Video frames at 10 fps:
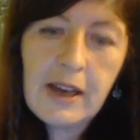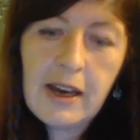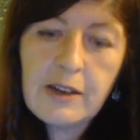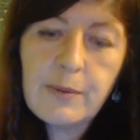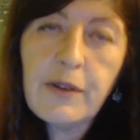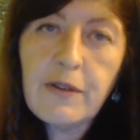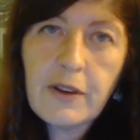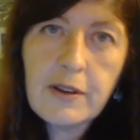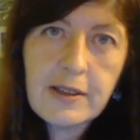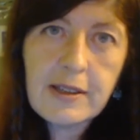and both of
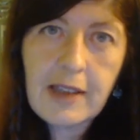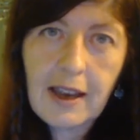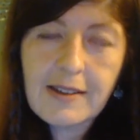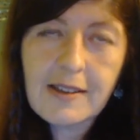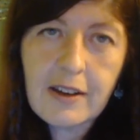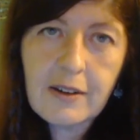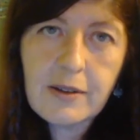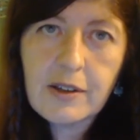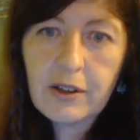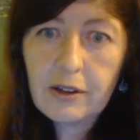those are sextile
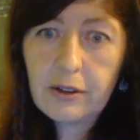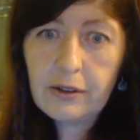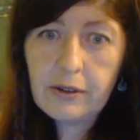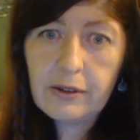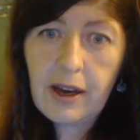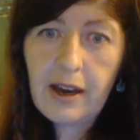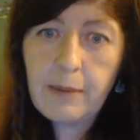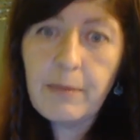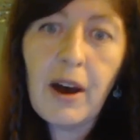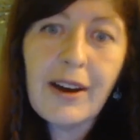to
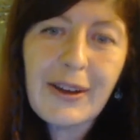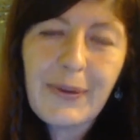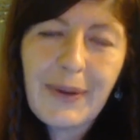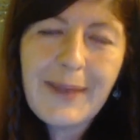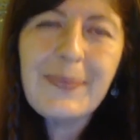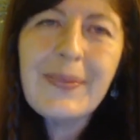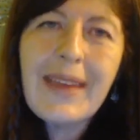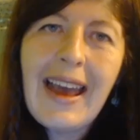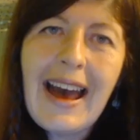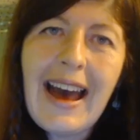Mercury,
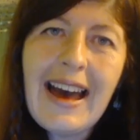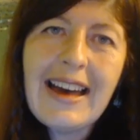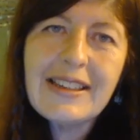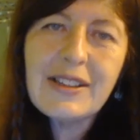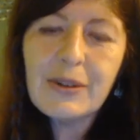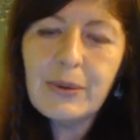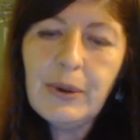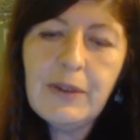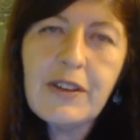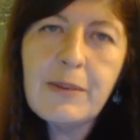and
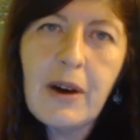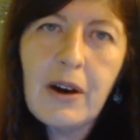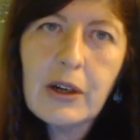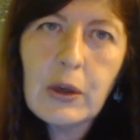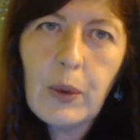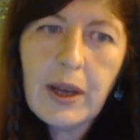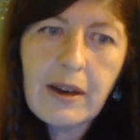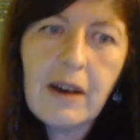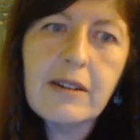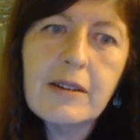all of them are
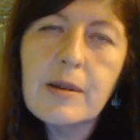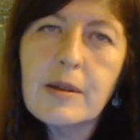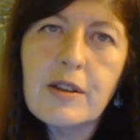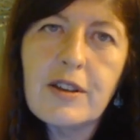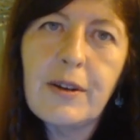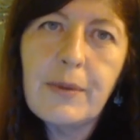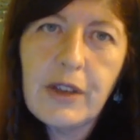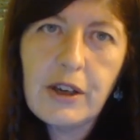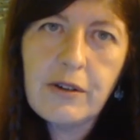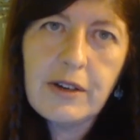quincunx to
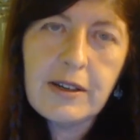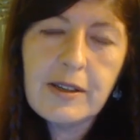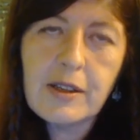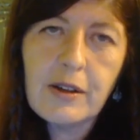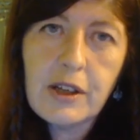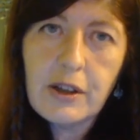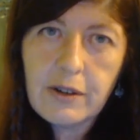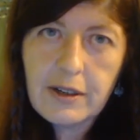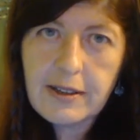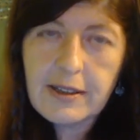Uranus. So
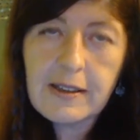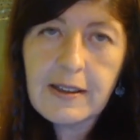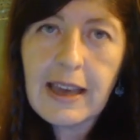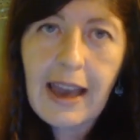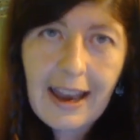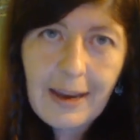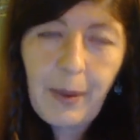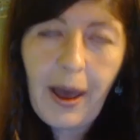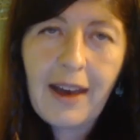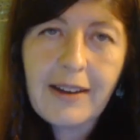Uranus is at the
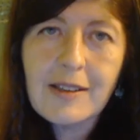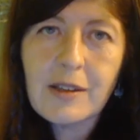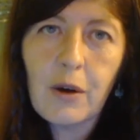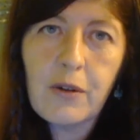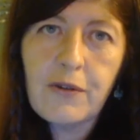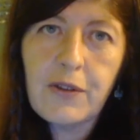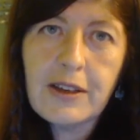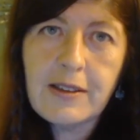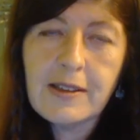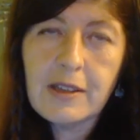apex of
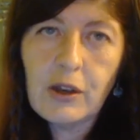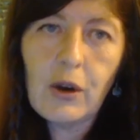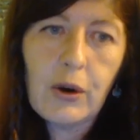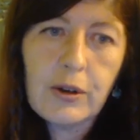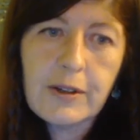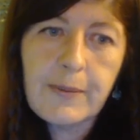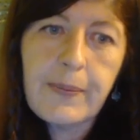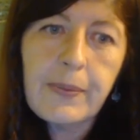this Yod.